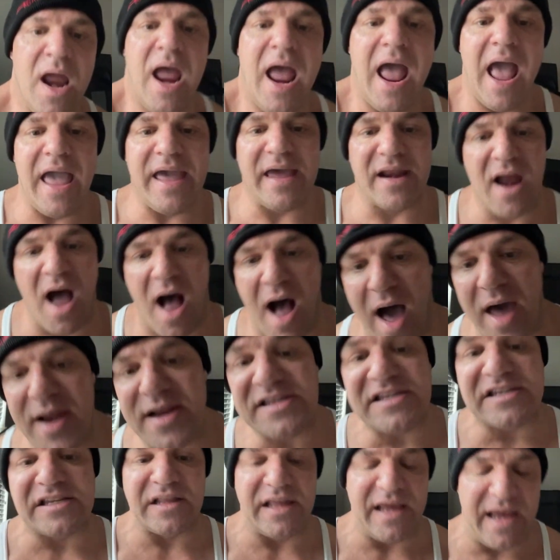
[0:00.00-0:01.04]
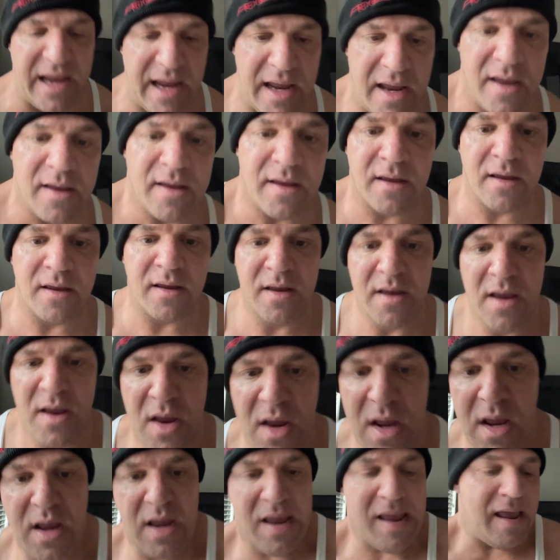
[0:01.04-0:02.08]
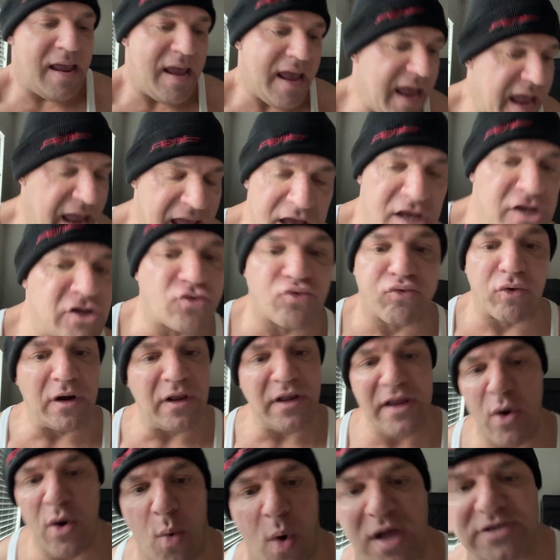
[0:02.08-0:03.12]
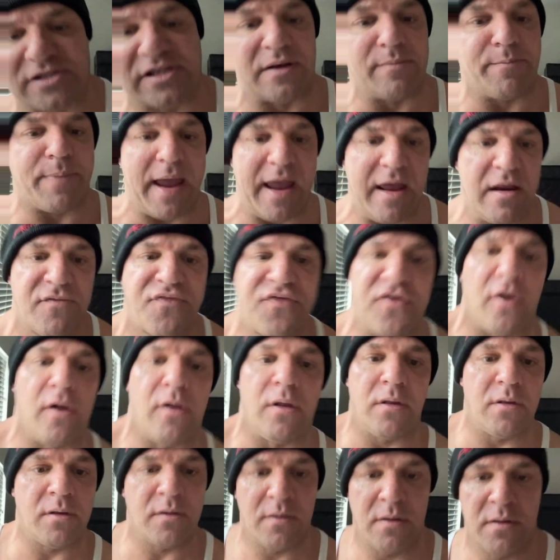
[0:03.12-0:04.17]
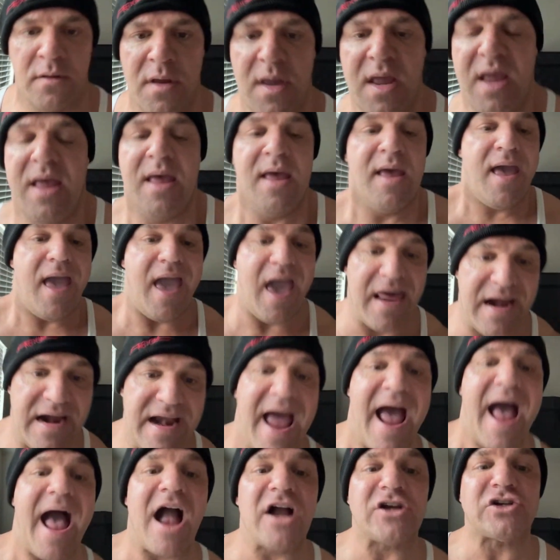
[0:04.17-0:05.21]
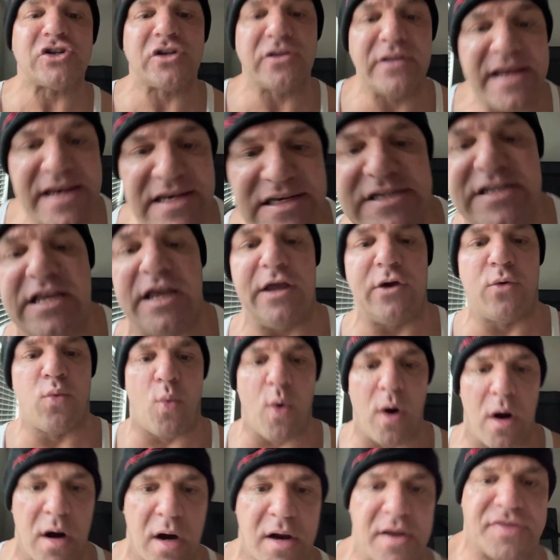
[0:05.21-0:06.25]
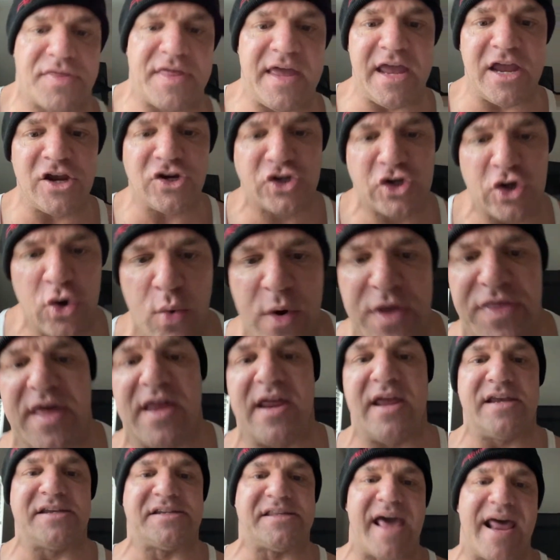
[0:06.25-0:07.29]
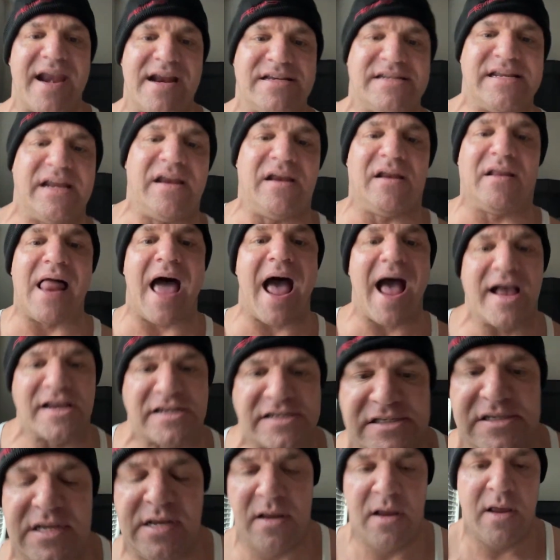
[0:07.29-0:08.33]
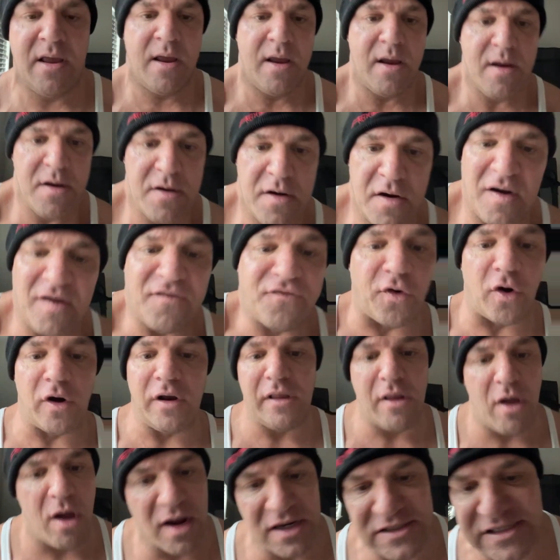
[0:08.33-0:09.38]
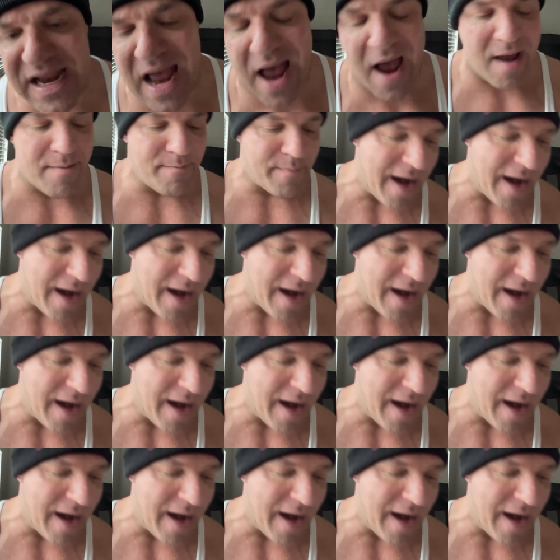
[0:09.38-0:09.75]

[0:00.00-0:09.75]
And honestly, his really wasn't painful. And it actually did work. The issue with it is that it didn't last for a long time.